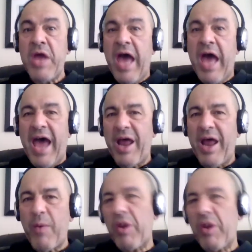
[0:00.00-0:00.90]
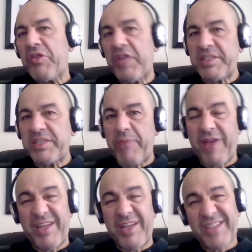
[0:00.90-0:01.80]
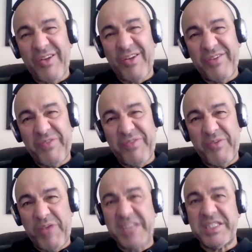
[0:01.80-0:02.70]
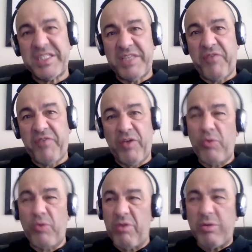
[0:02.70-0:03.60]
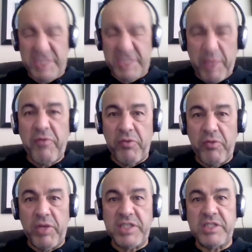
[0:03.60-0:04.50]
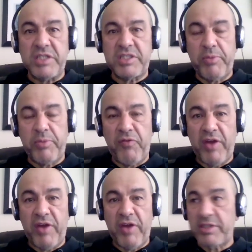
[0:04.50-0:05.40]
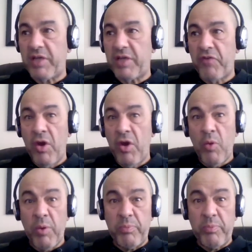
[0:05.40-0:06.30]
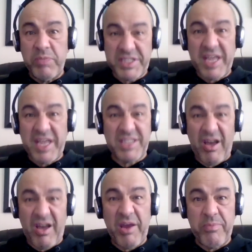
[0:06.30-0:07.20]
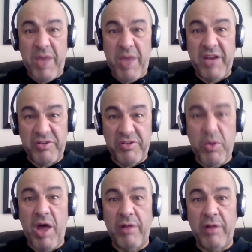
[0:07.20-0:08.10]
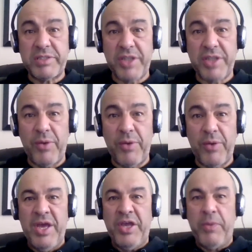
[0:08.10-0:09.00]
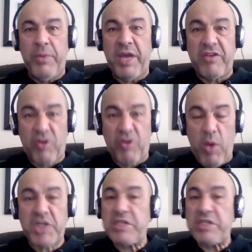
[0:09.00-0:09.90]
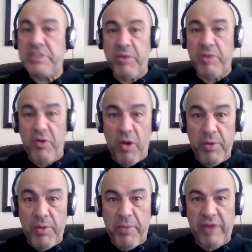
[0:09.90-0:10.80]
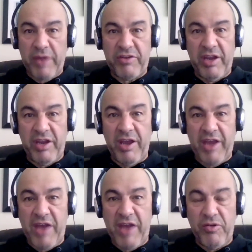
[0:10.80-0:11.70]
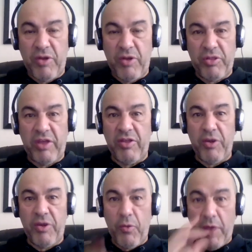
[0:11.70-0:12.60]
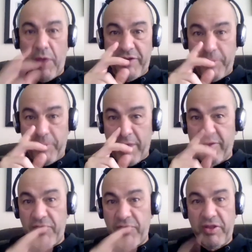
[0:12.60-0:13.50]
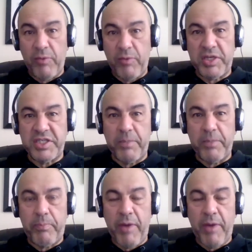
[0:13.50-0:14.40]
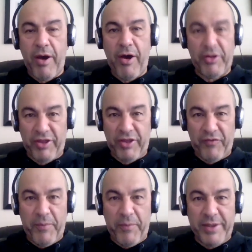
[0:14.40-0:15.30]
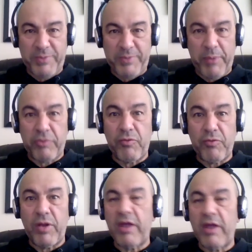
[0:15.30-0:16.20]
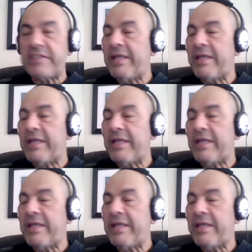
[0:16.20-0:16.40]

And one of the things about that is a lot of the reasons it failed, or some of the reasons, to be fair to myself, were mistakes that I made as well. So you begin to question some of your own ability. Again, you don't think that you're right about everything, which is a hard thing for most people to realize.